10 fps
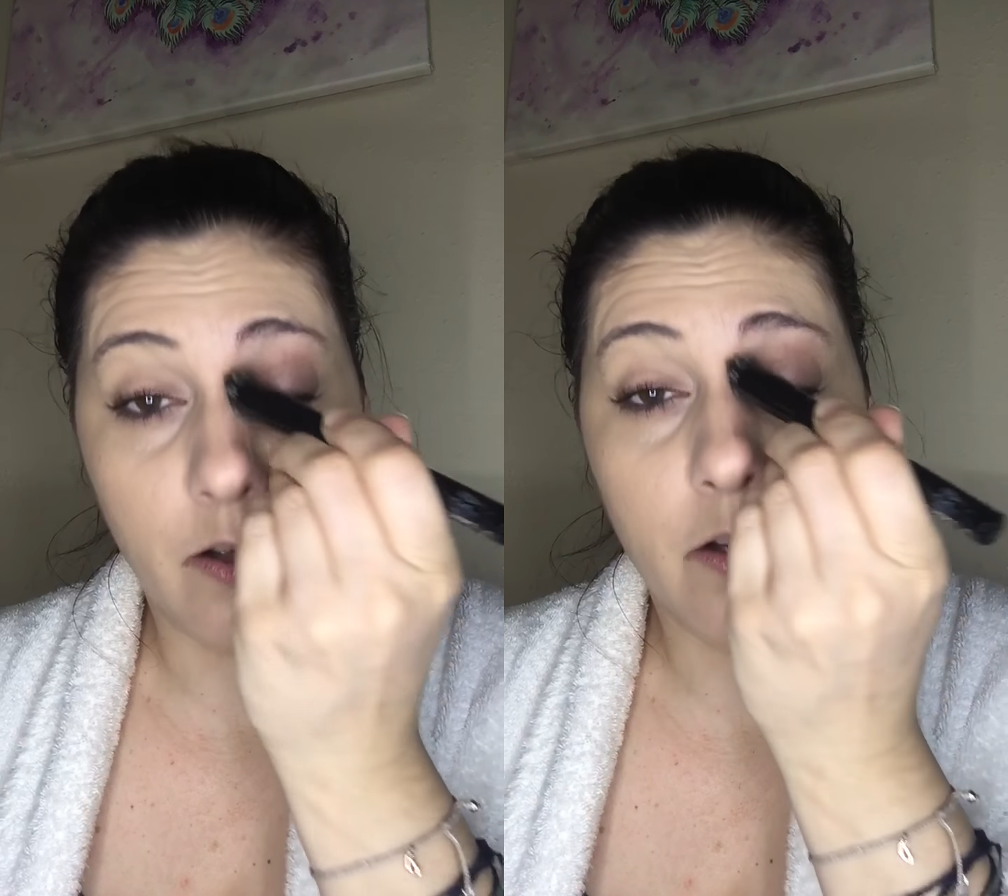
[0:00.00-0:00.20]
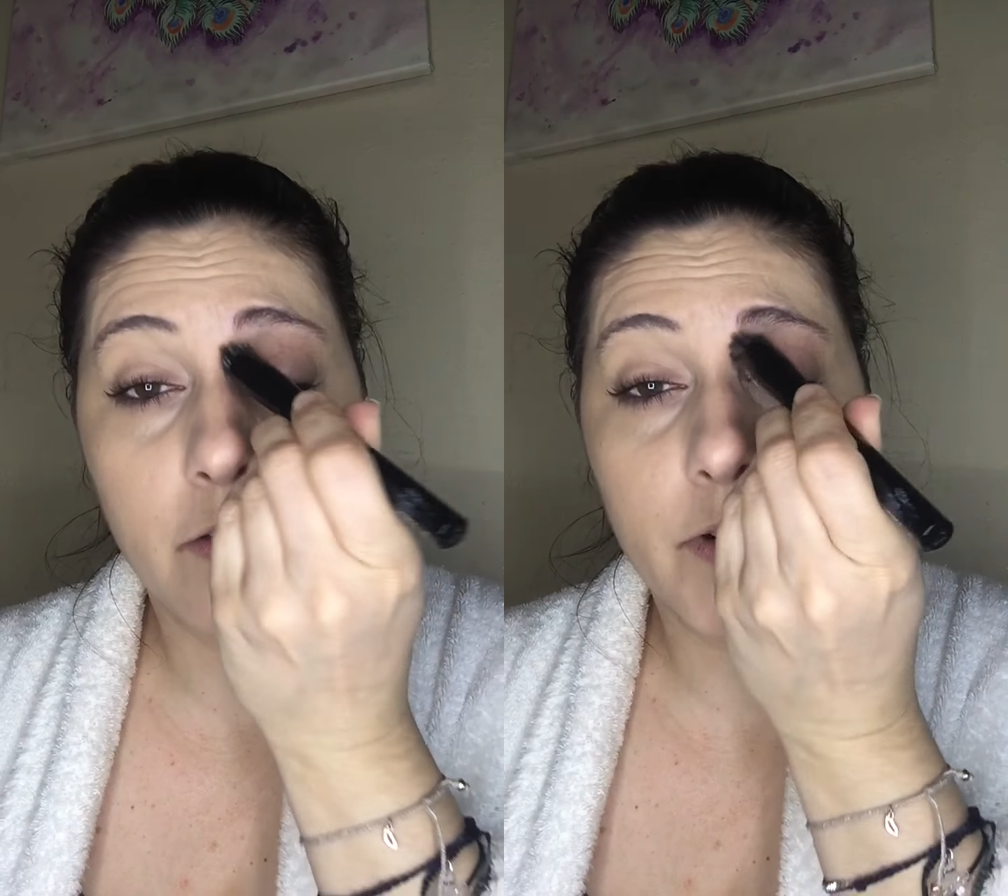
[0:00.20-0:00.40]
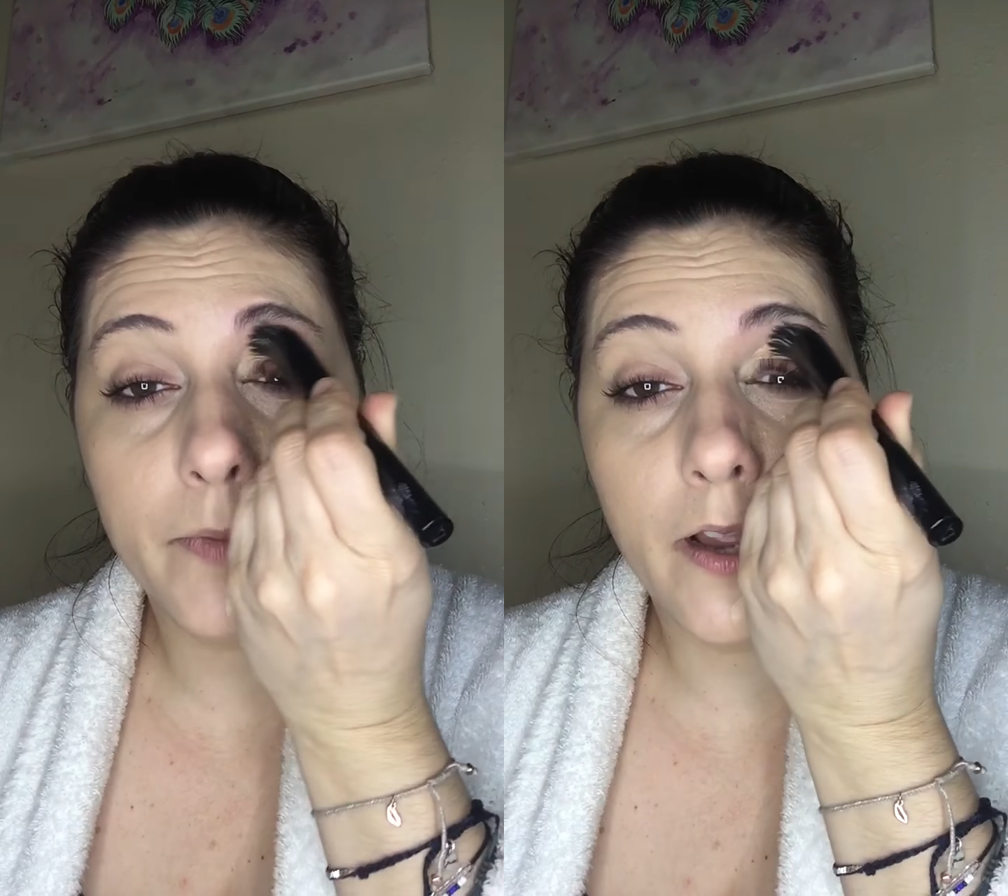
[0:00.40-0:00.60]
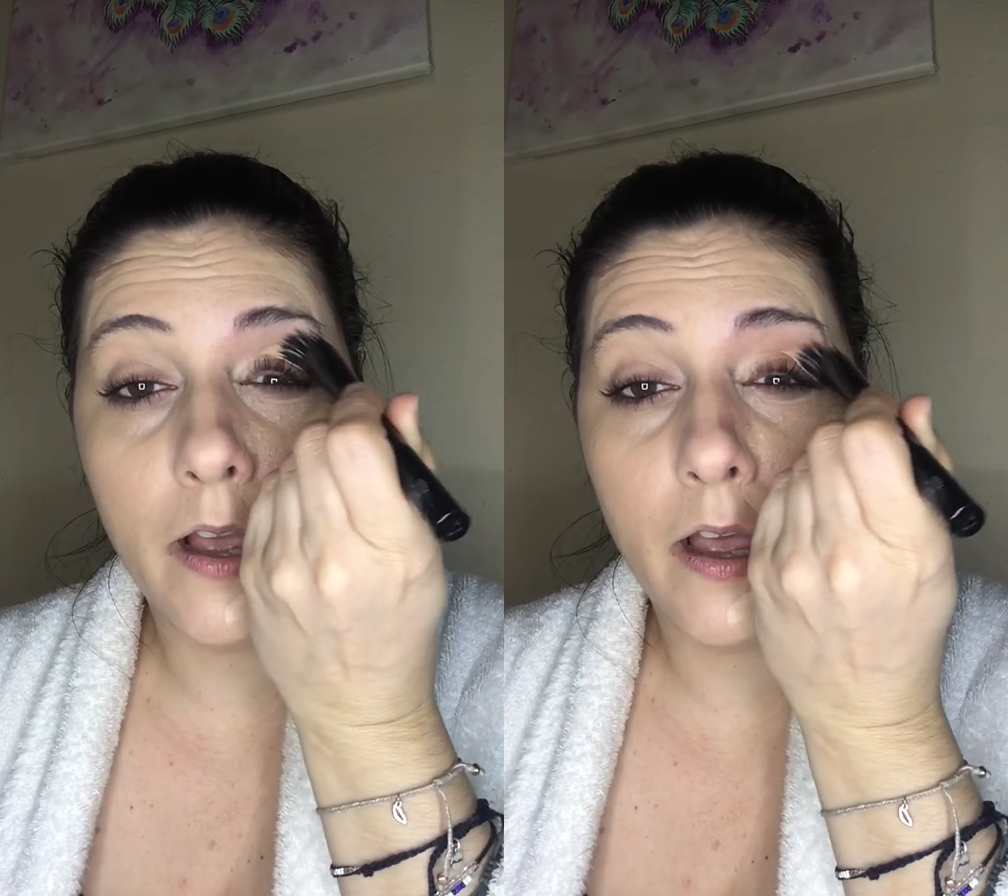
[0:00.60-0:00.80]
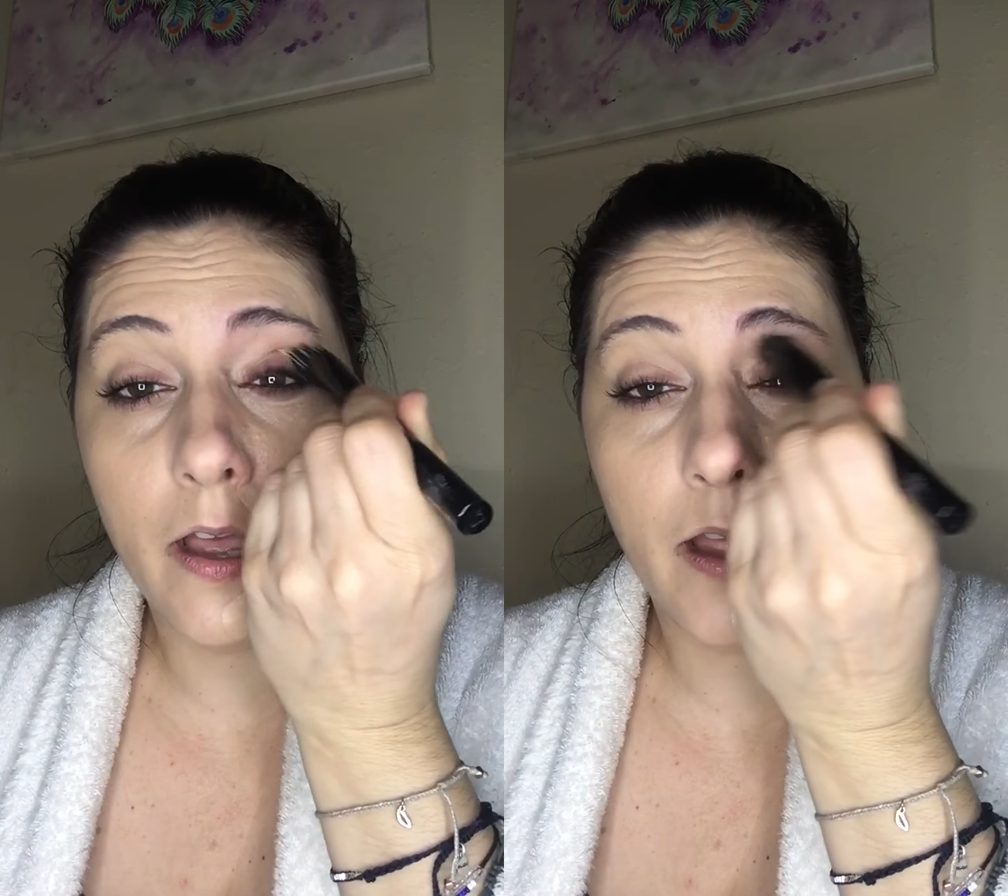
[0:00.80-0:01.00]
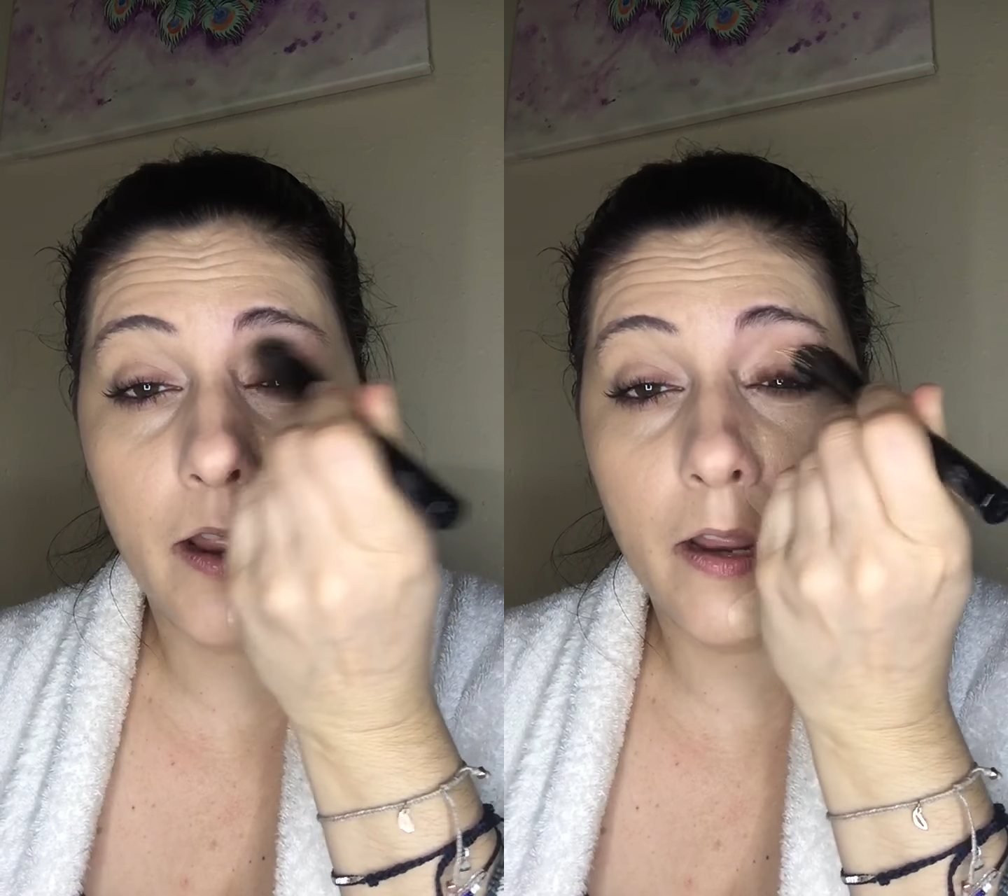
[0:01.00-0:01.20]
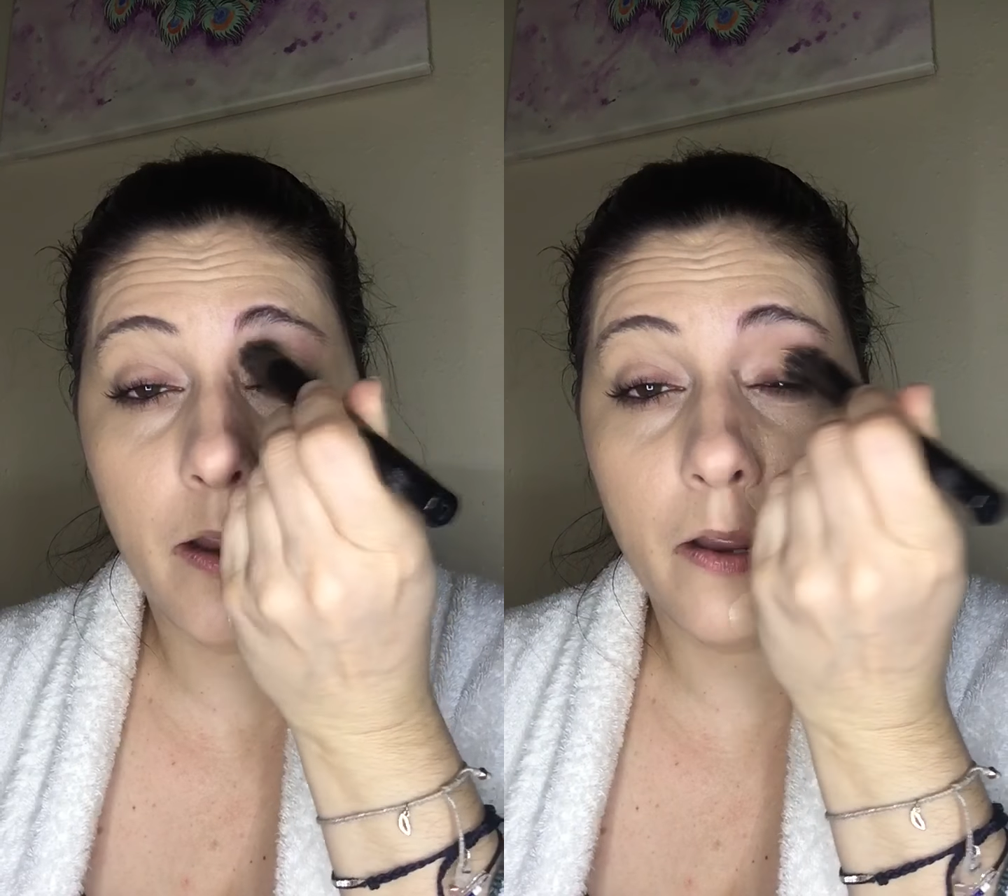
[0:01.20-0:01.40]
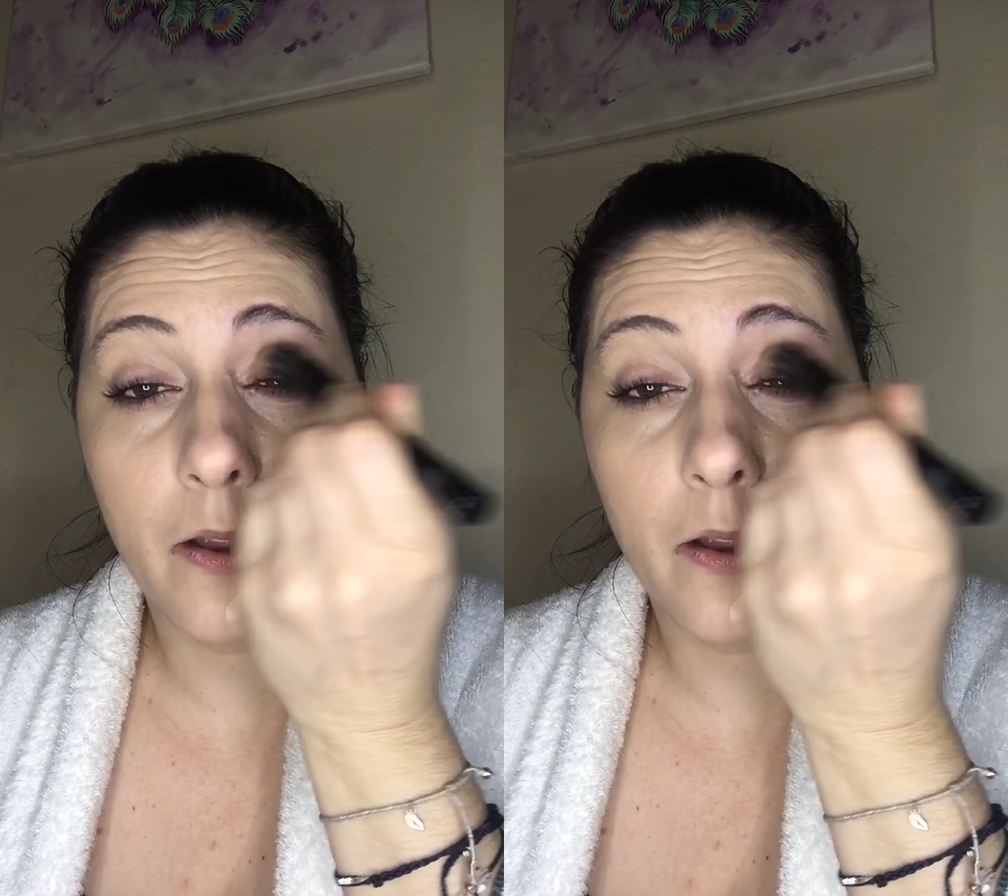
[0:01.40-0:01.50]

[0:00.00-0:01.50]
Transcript: all around my eye,